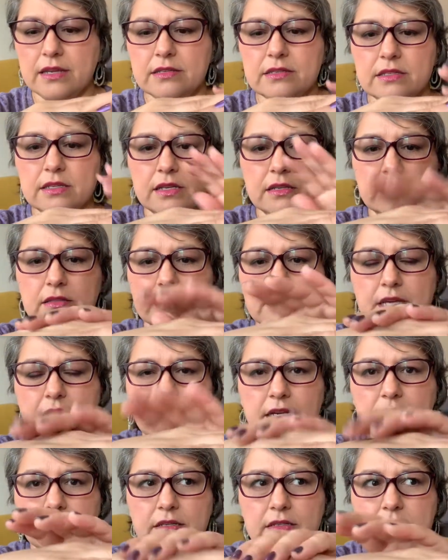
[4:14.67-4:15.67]
See, the
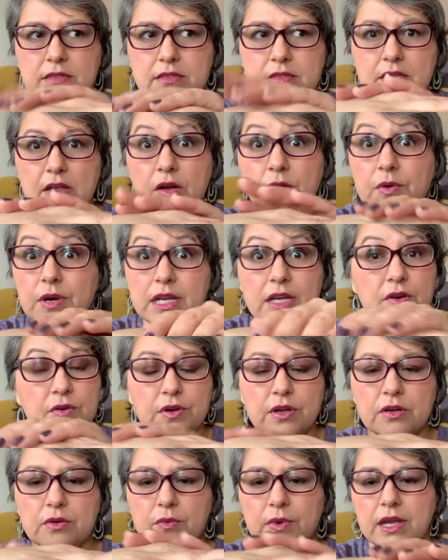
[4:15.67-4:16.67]
tackiness is already
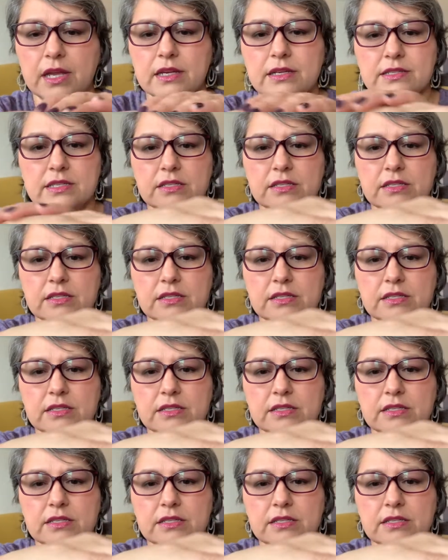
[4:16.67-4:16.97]
going away because